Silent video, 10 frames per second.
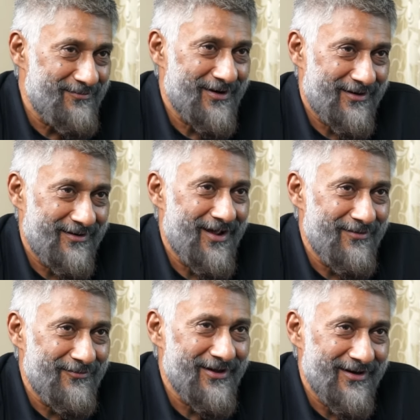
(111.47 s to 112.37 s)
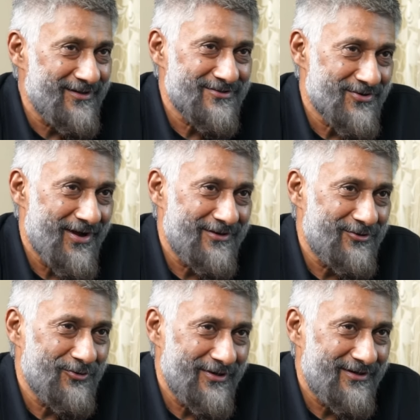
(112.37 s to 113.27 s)
but I'm daring, so I
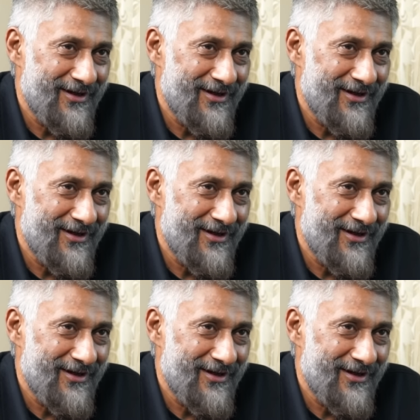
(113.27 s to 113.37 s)
do it.